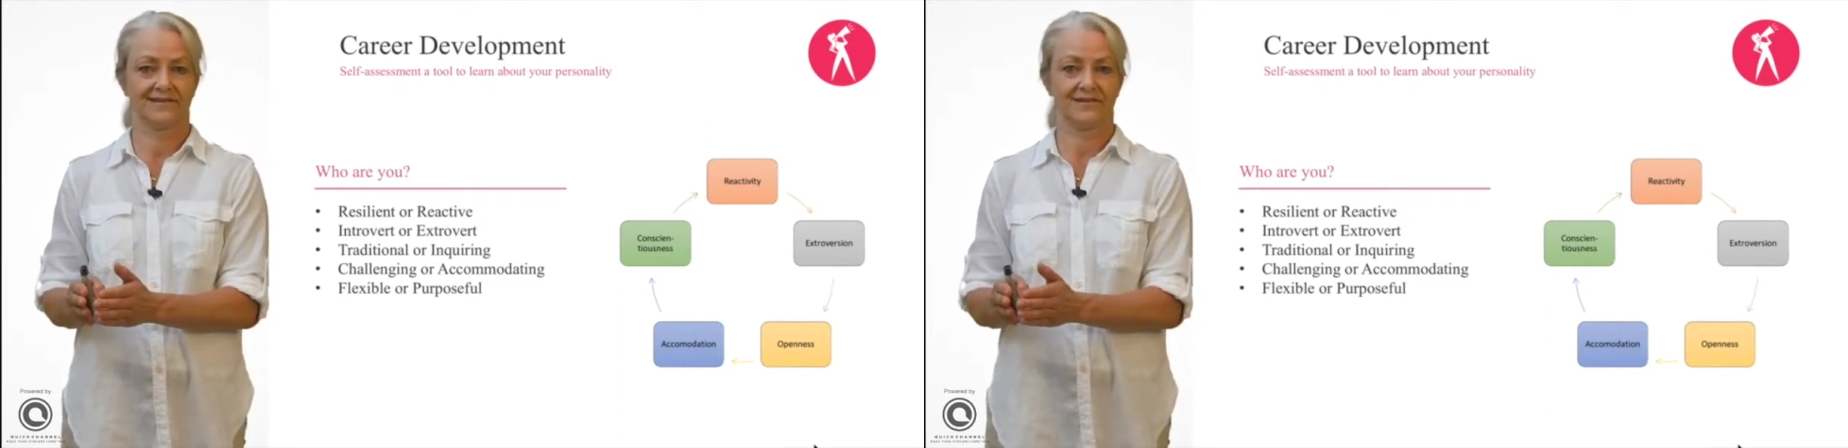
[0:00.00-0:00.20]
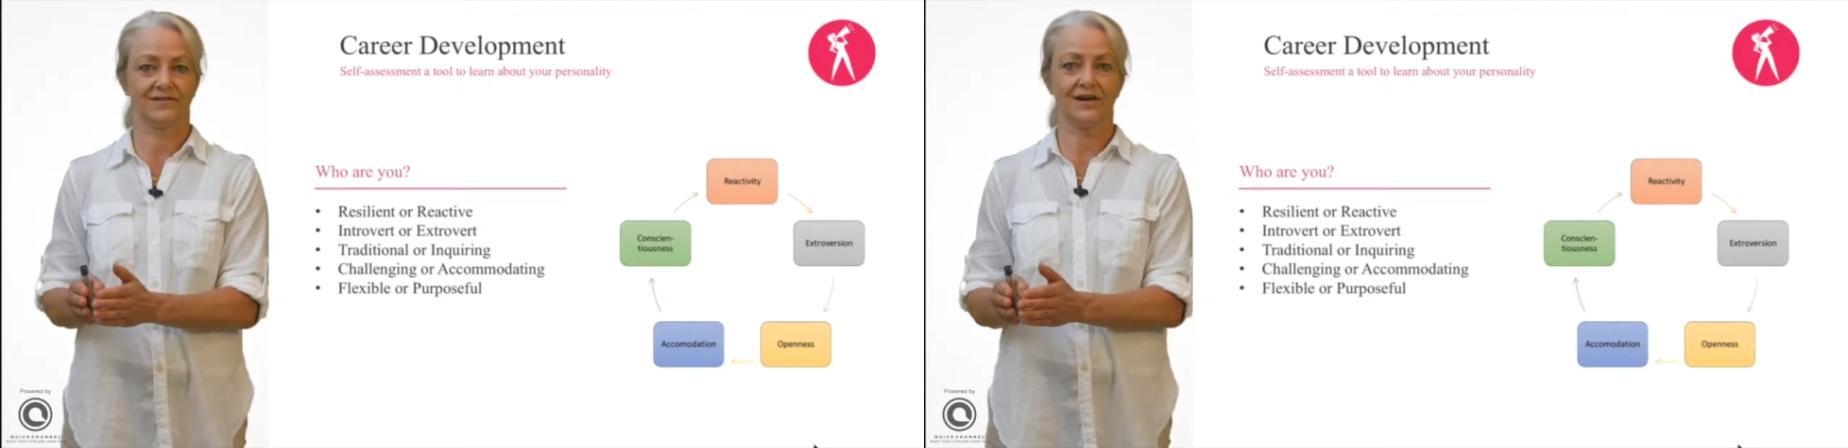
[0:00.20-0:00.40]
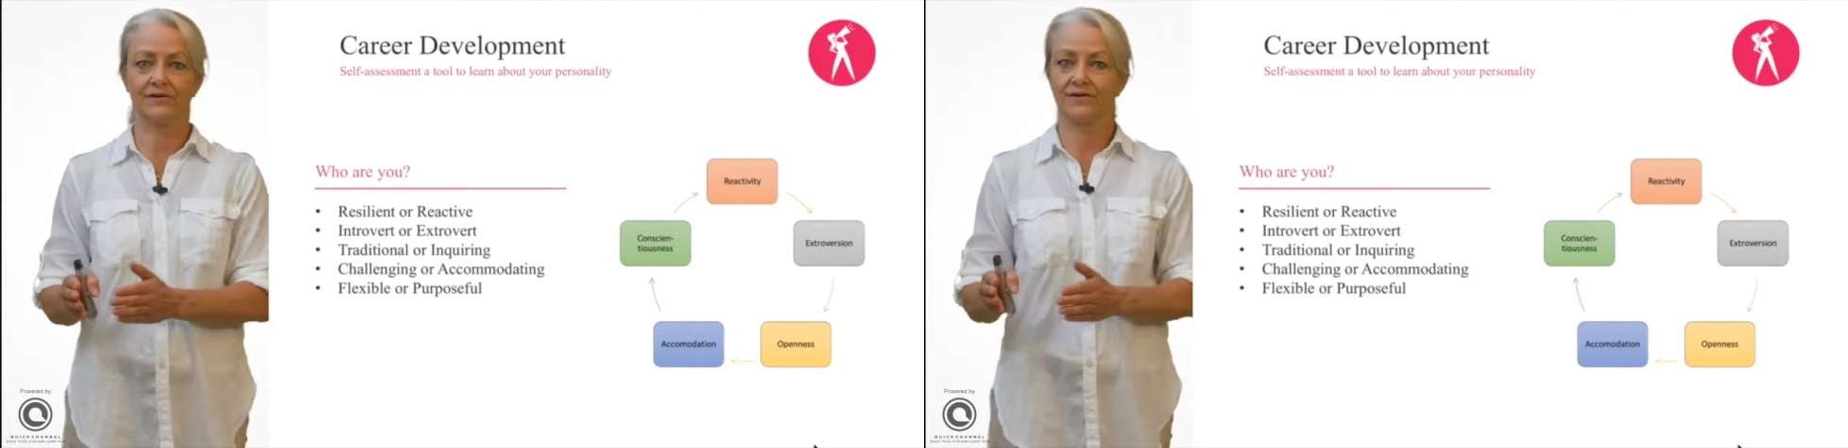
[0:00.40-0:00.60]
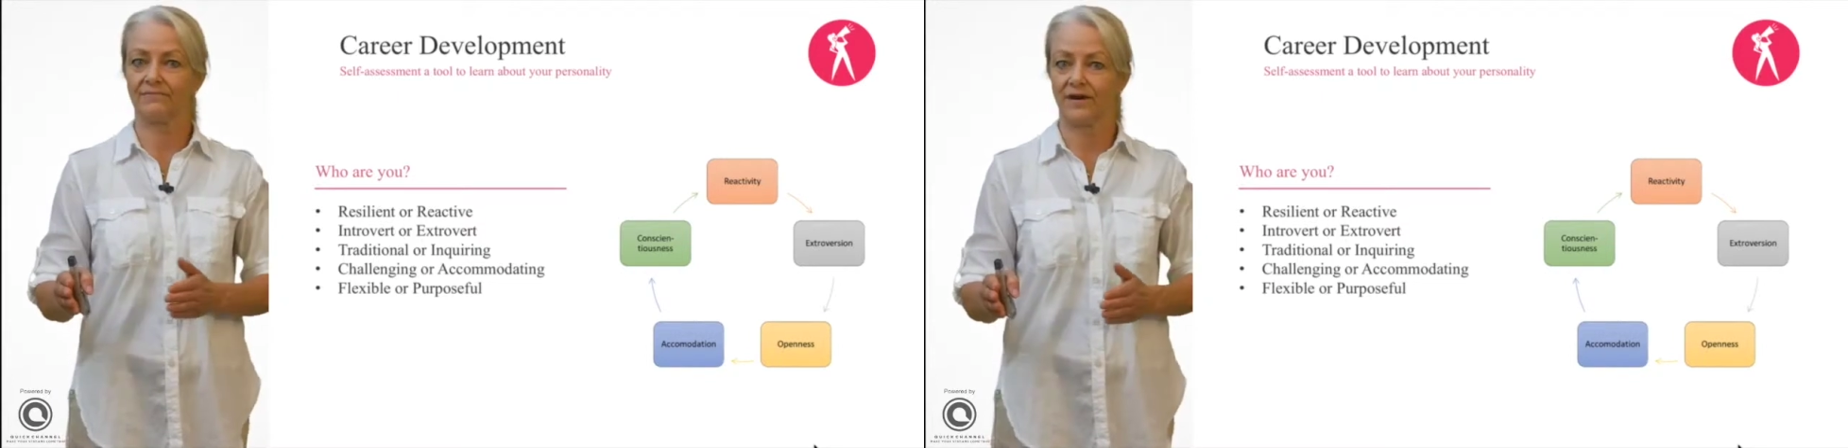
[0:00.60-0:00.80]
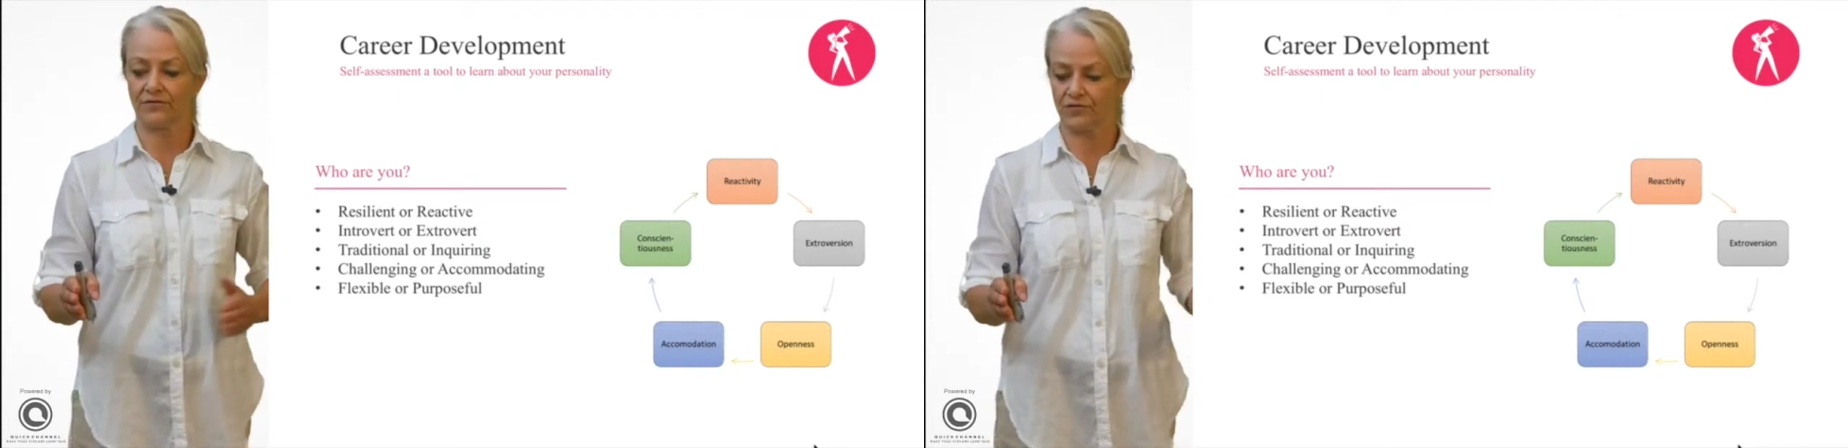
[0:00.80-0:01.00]
So,
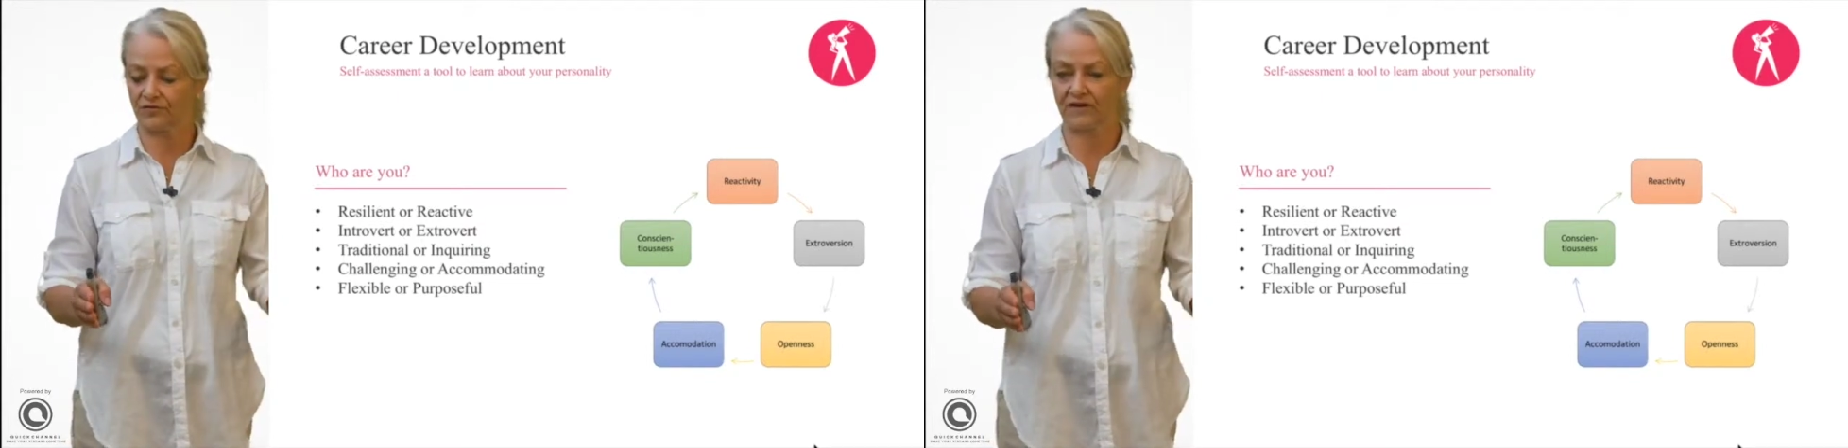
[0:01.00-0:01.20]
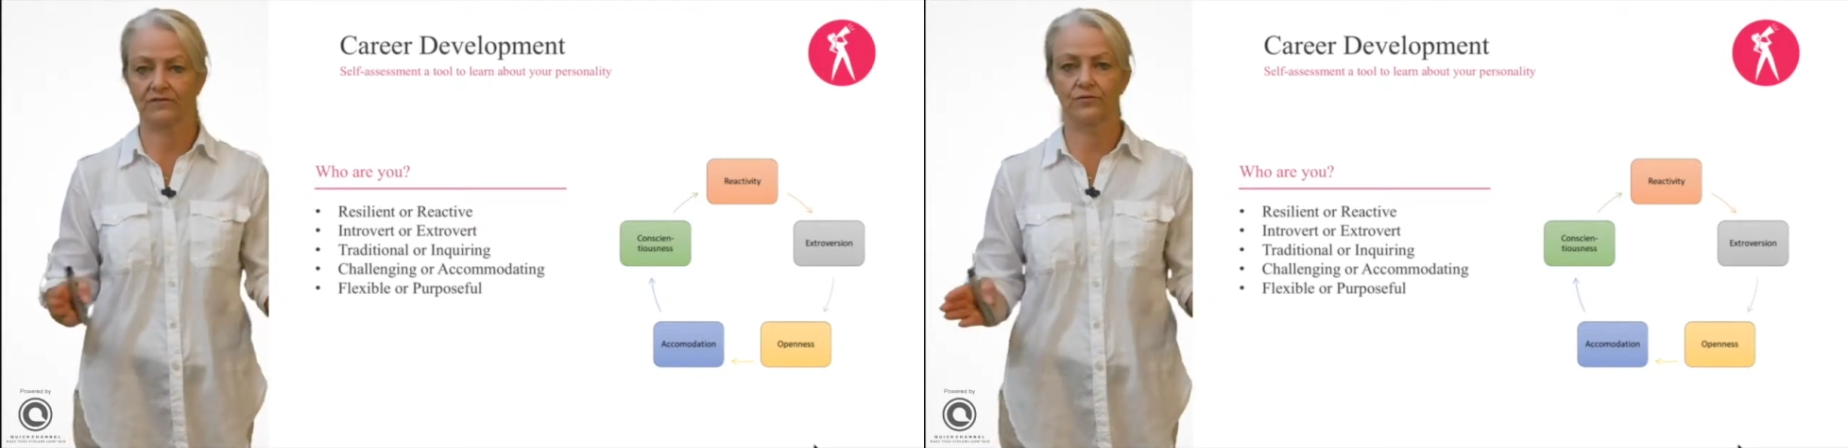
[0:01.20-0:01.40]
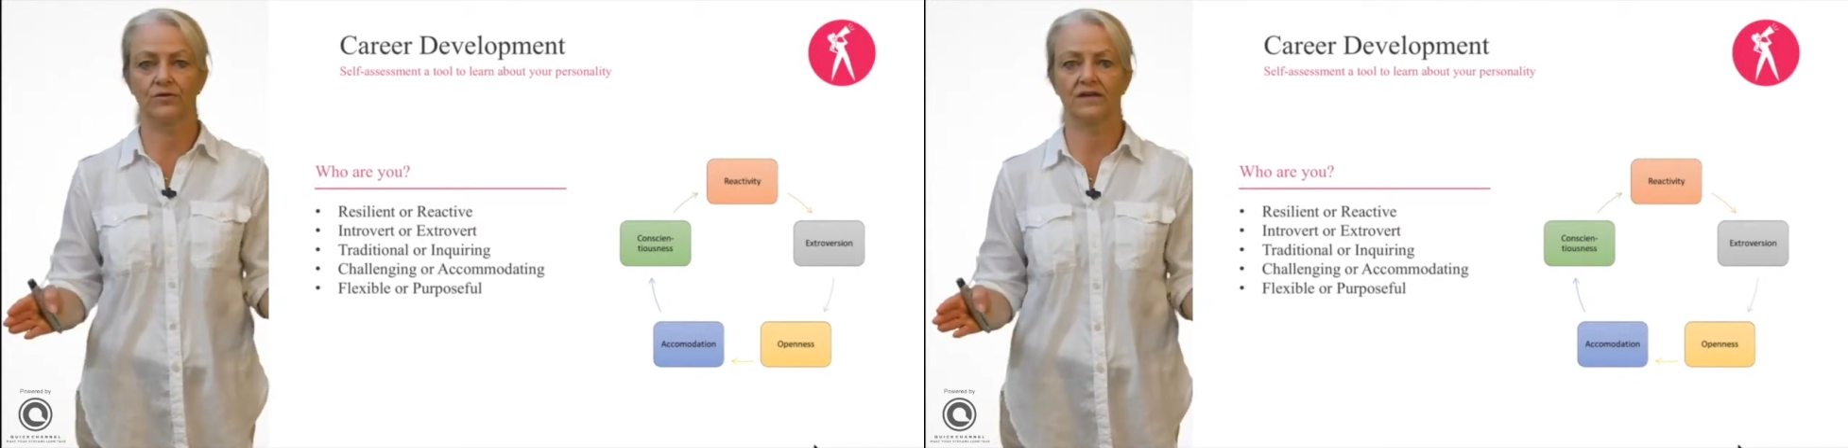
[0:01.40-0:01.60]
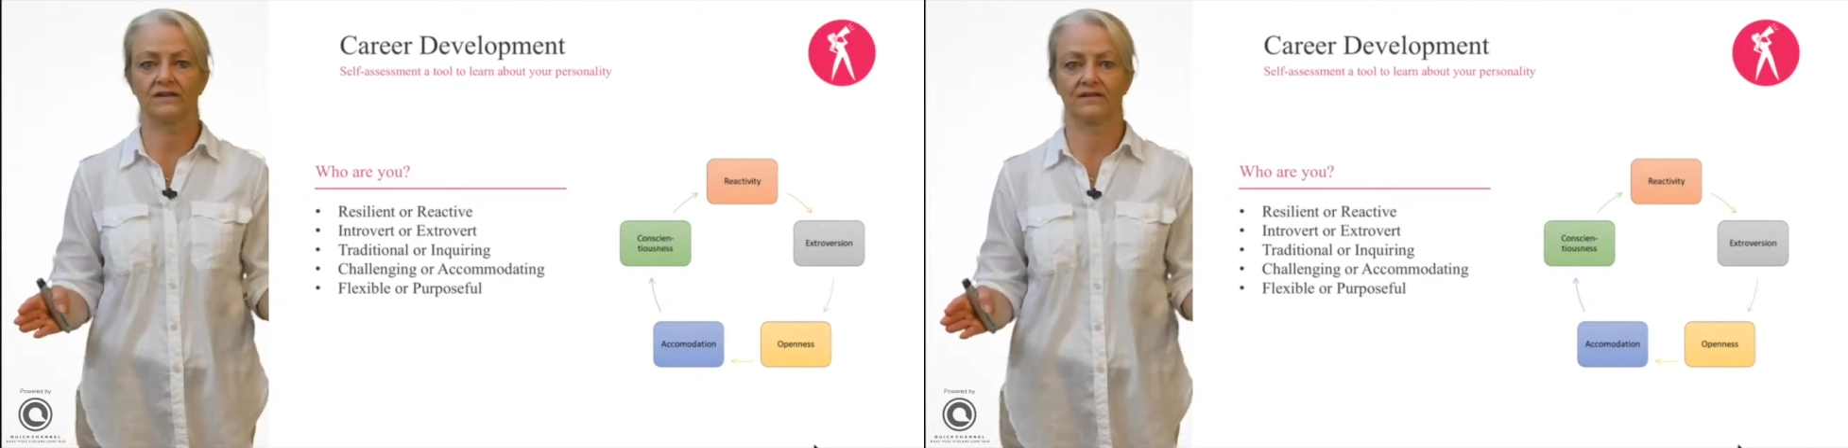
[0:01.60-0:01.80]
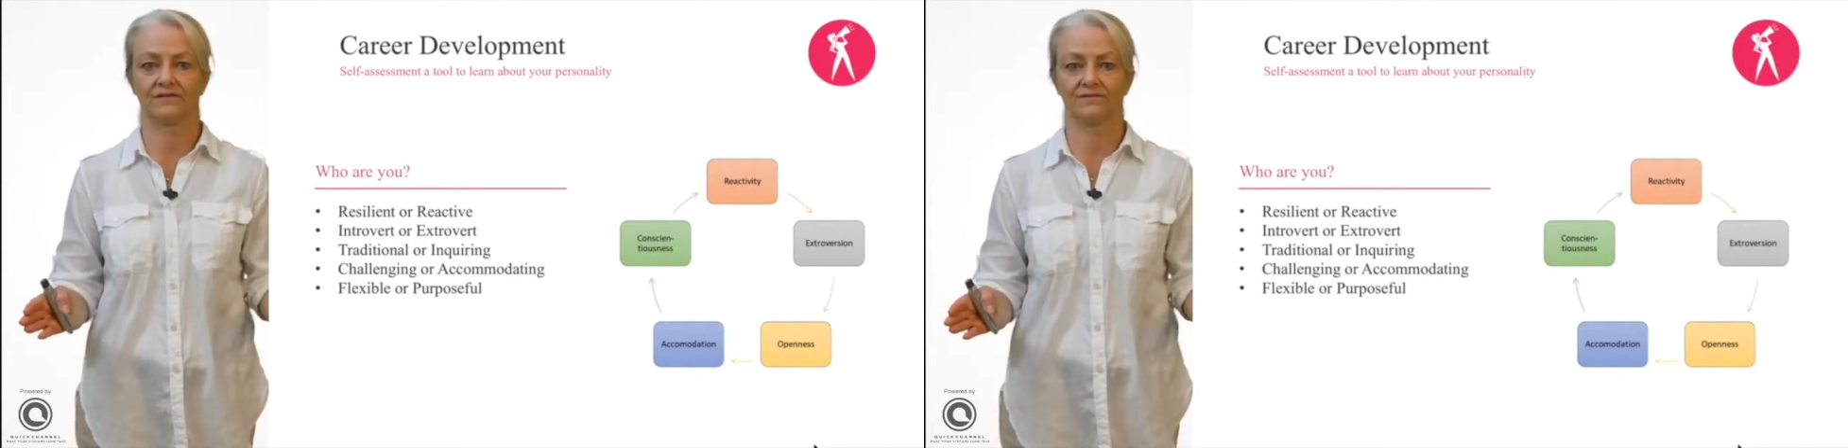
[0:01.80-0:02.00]
both strength and
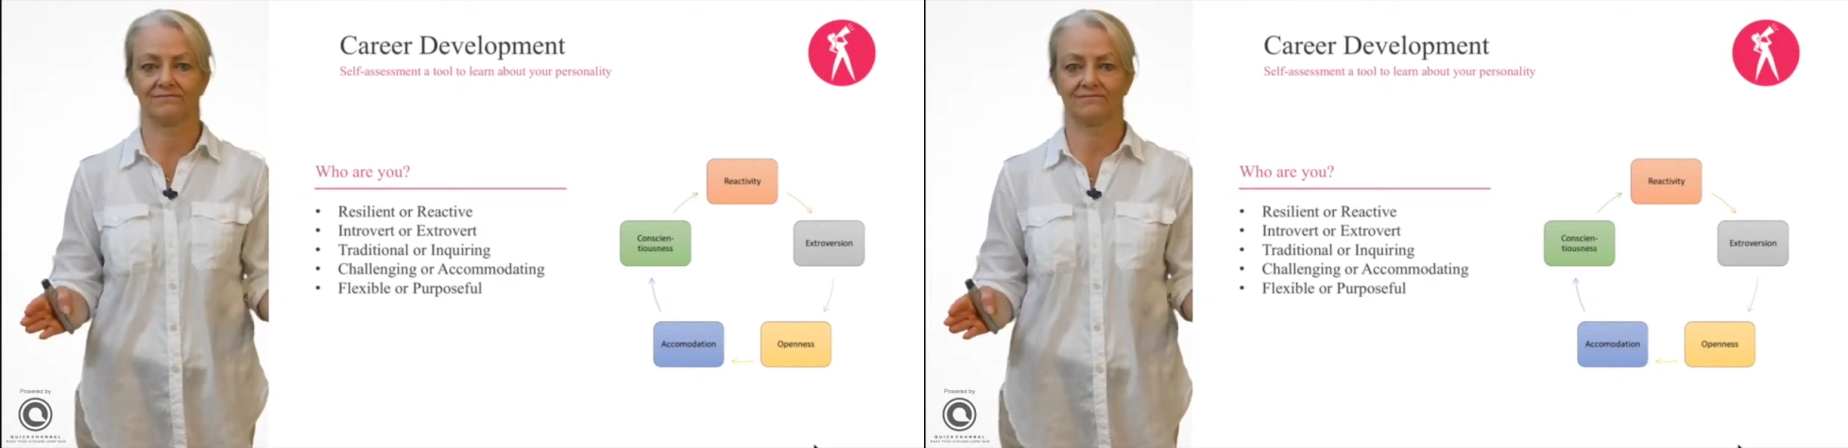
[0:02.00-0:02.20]
weakness.